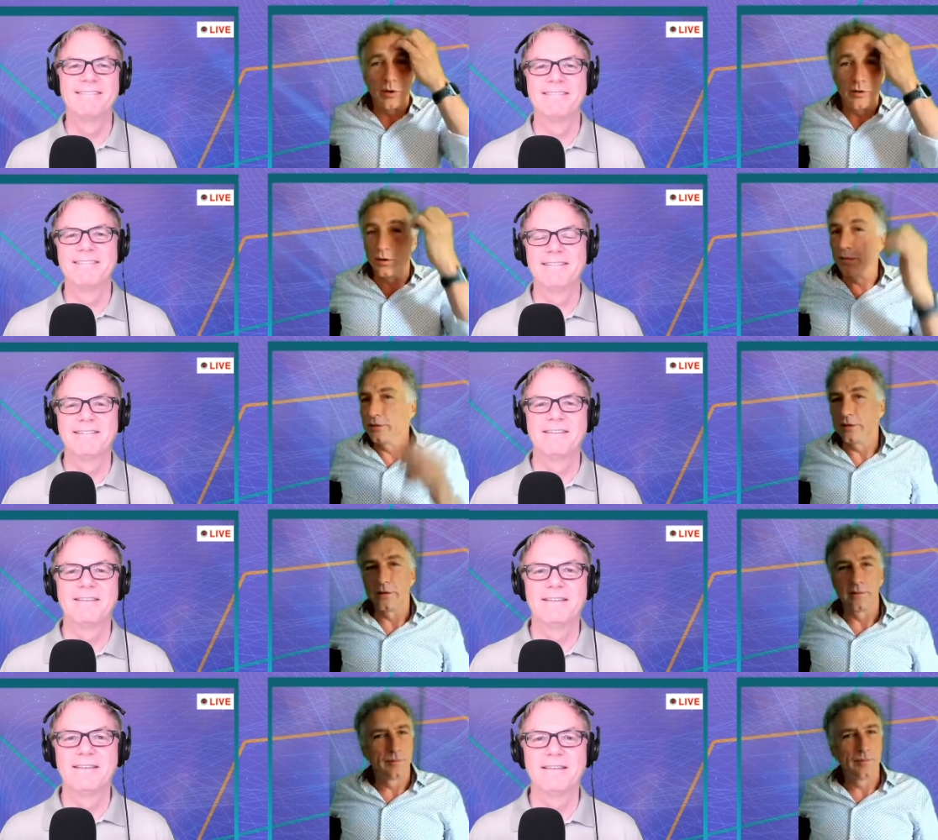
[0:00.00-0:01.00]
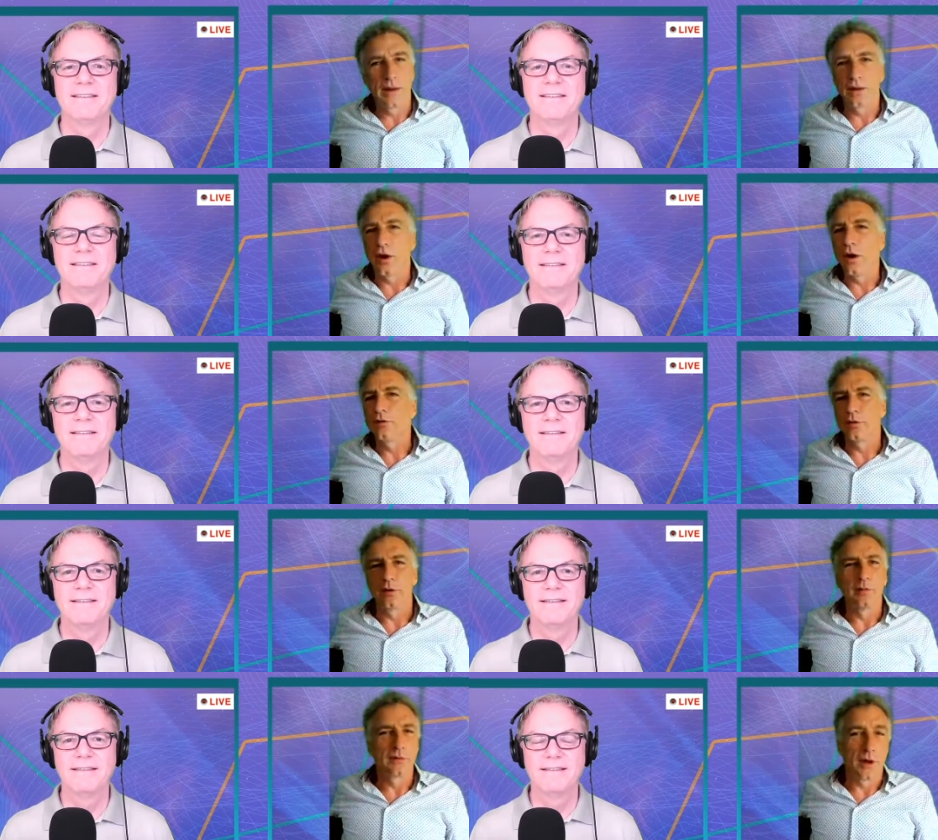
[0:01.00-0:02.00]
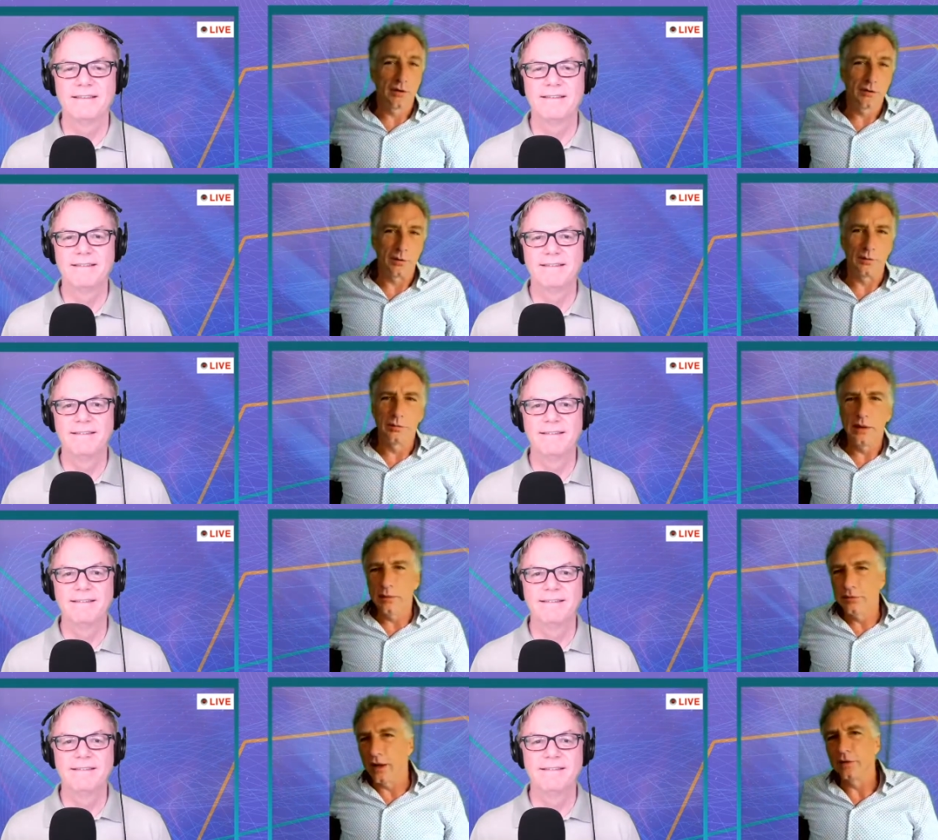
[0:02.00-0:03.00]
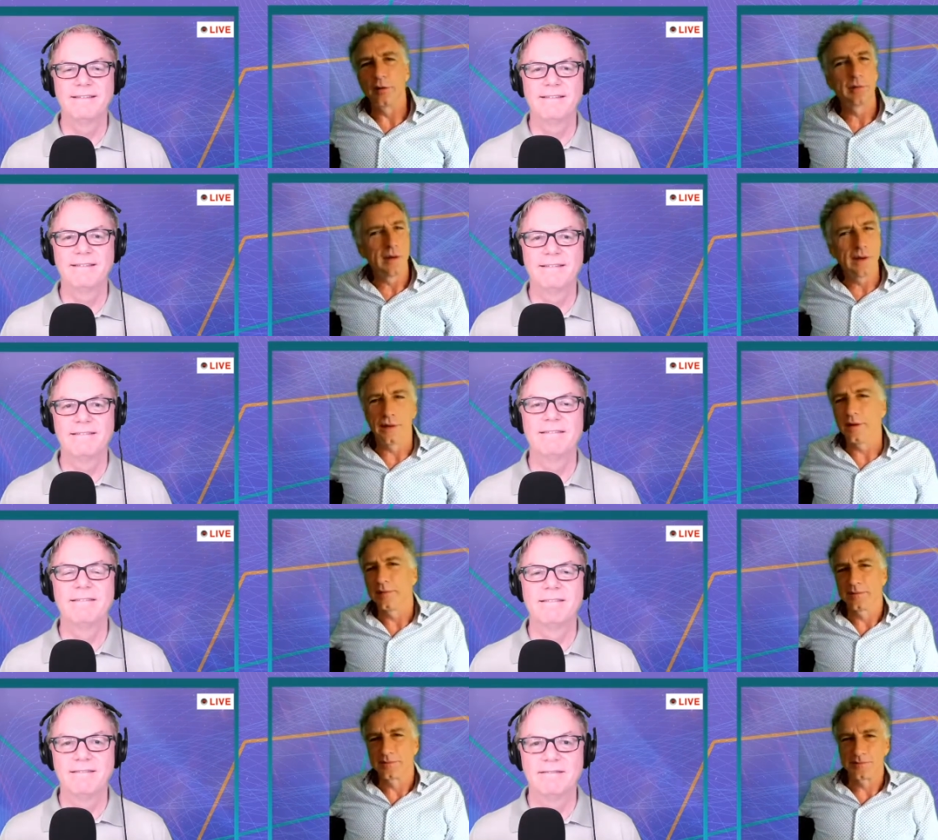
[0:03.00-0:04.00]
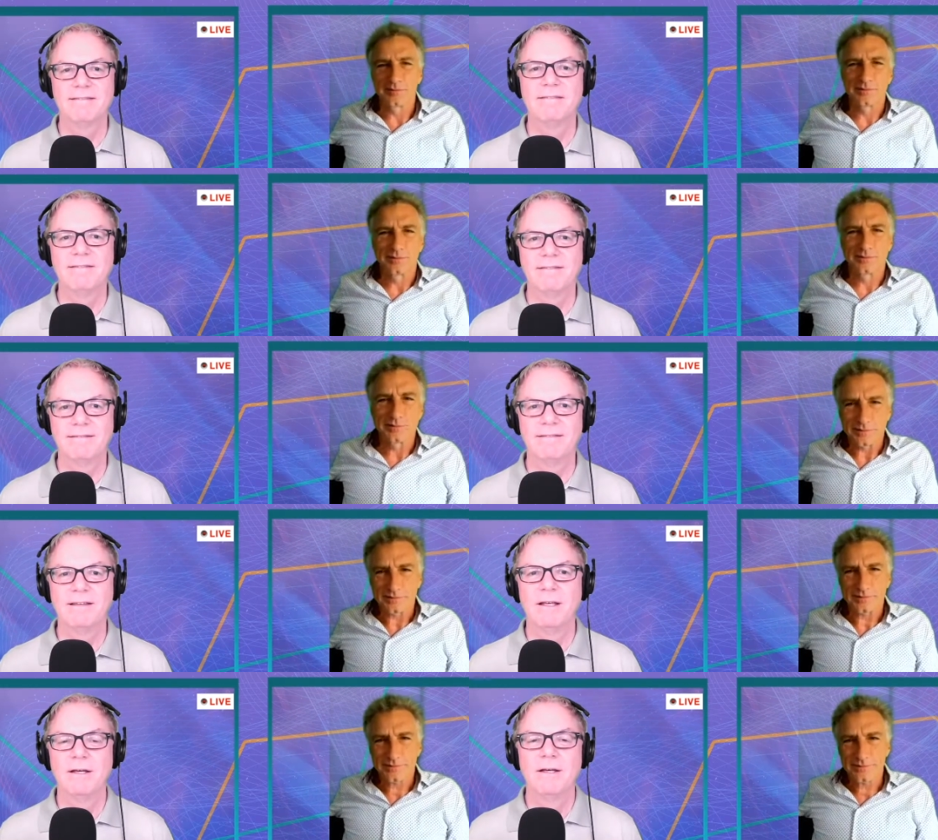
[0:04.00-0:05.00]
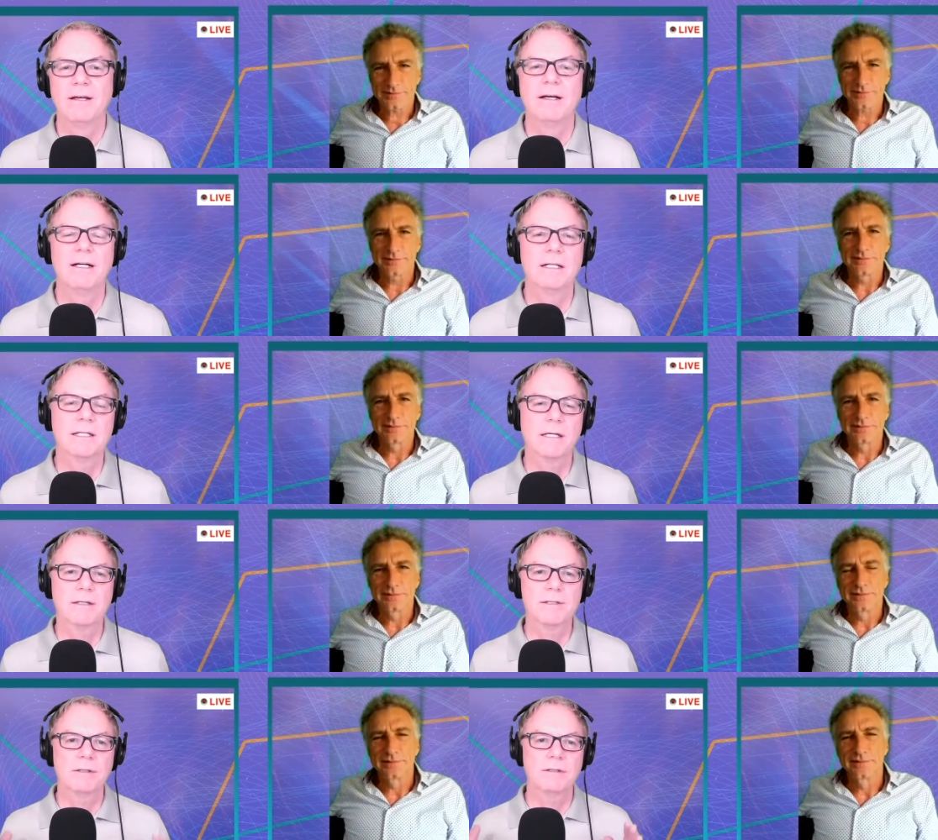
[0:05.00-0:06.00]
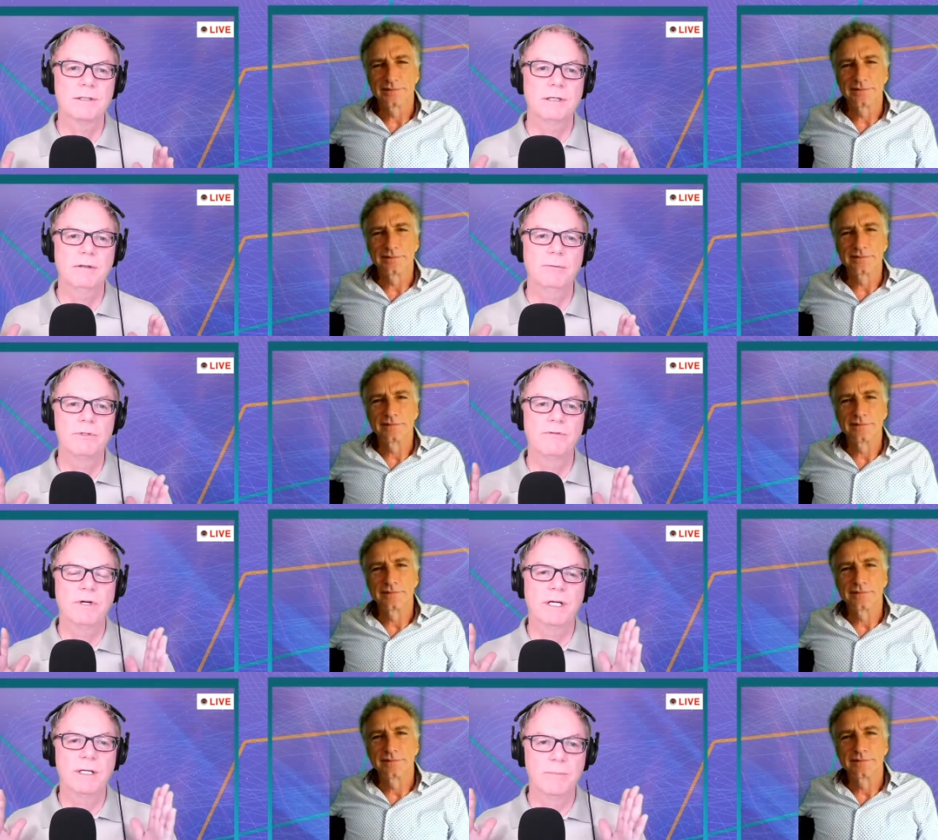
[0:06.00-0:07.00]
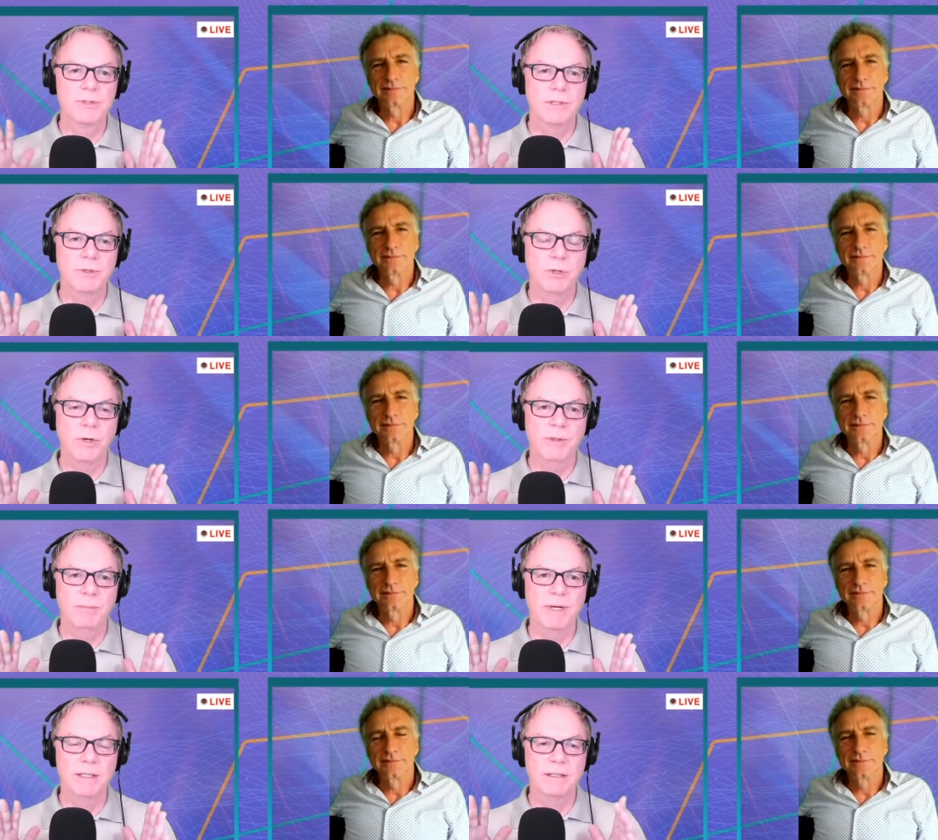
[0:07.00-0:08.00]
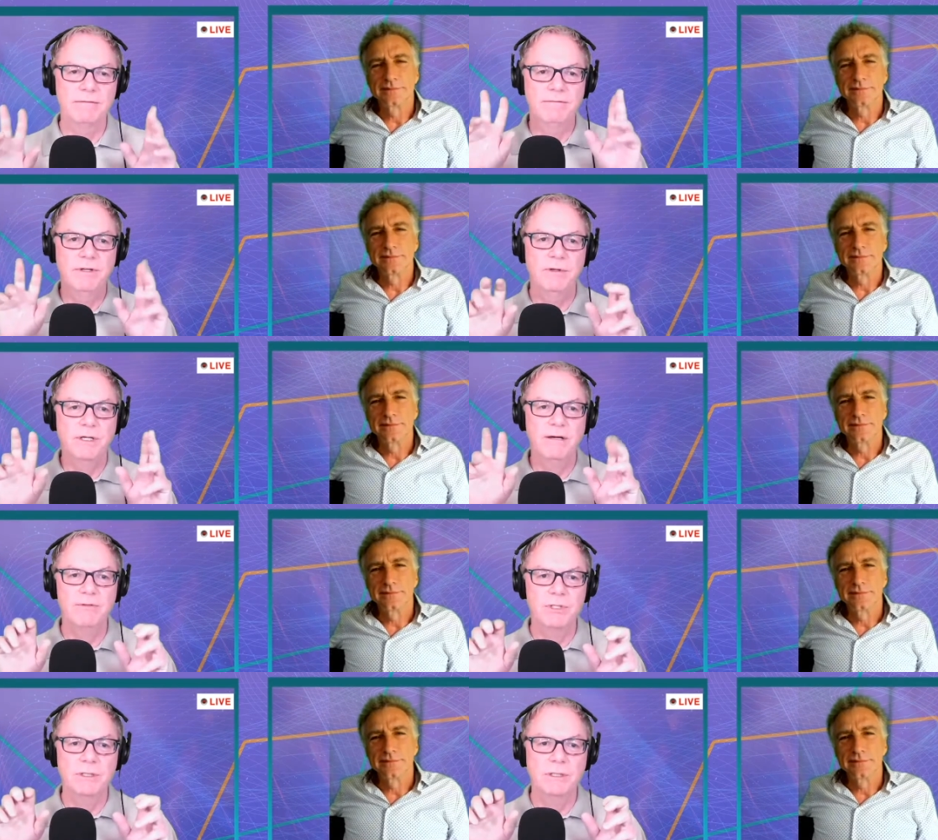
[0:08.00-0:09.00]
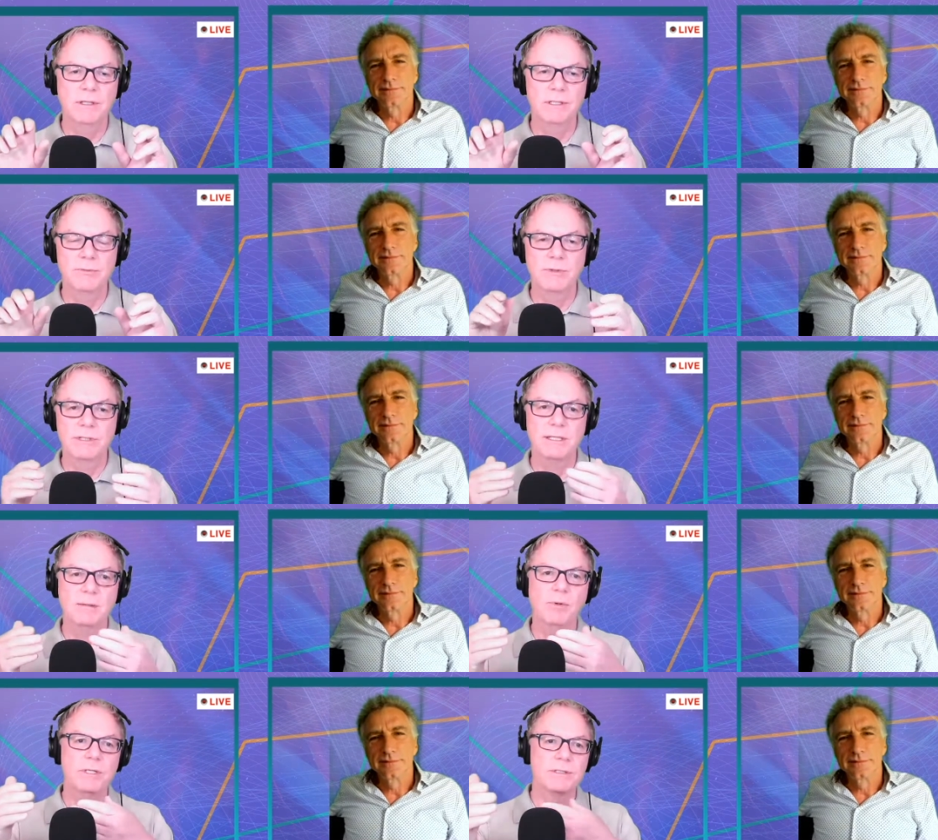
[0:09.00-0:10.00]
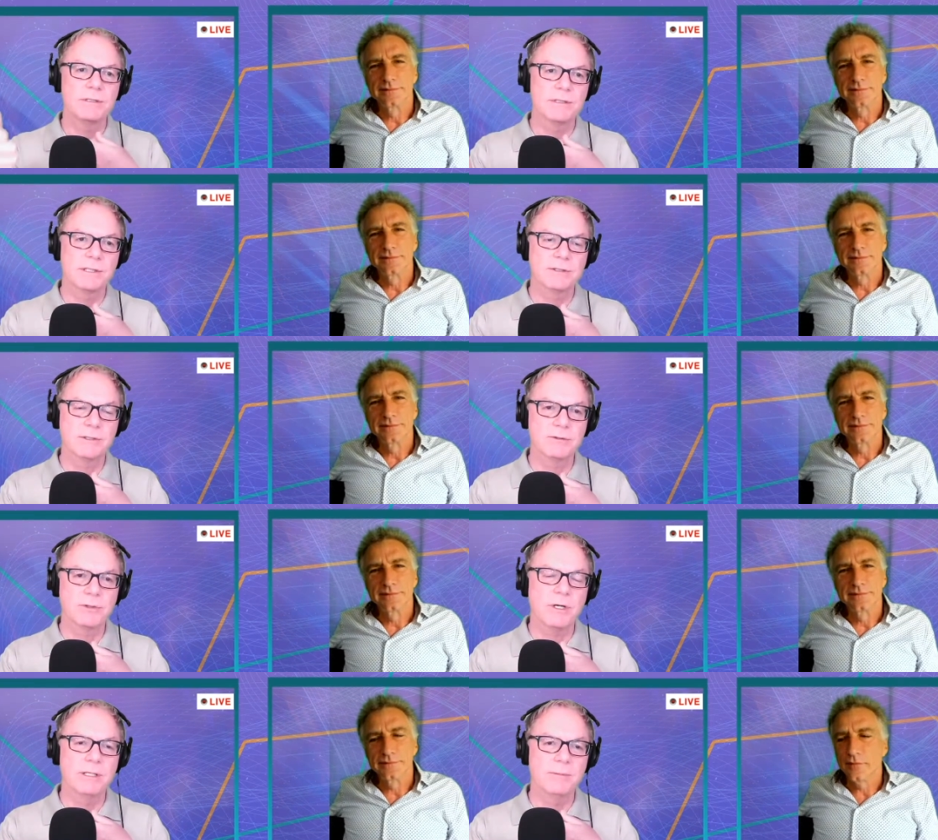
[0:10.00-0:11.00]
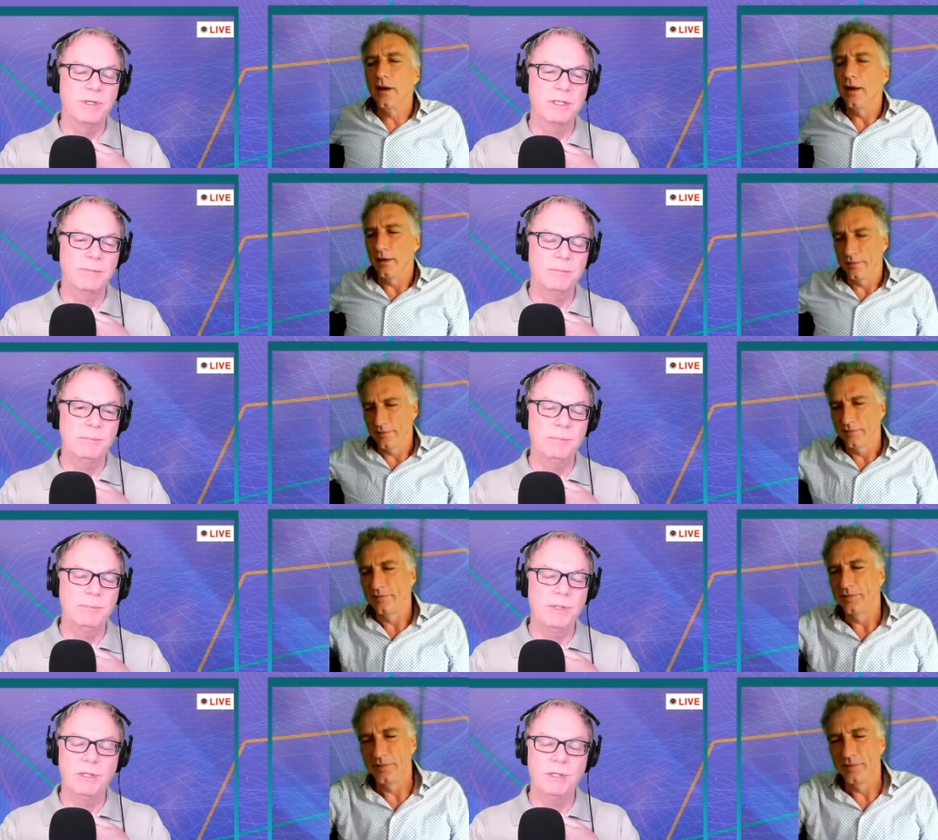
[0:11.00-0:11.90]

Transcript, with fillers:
Speaker 1: up to boardrooms and, and large rooms, larger rooms, medium sized rooms, anything. I like that because it,
Speaker 2: it was very cumbersome equipment back in the video conferencing days with telepresence. Cisco tried to make it yeah. better,